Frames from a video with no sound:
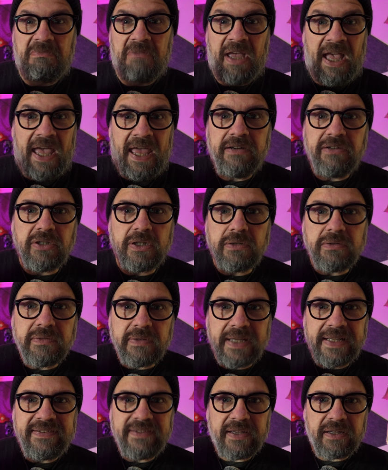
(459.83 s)
I don't know,
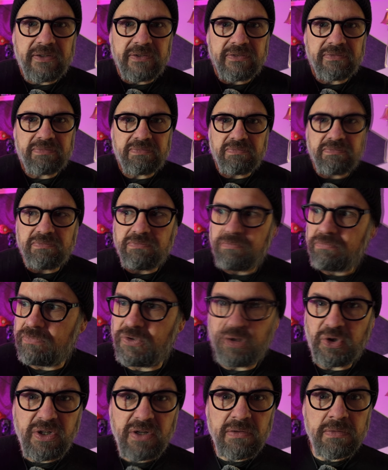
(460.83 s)
that sounds
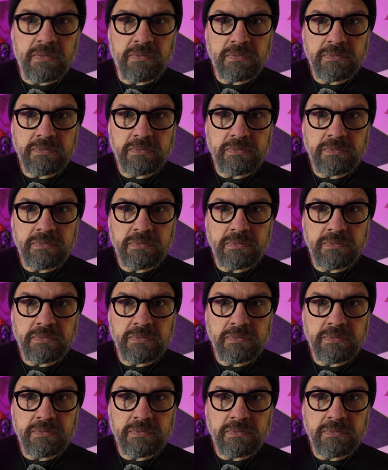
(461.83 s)
good.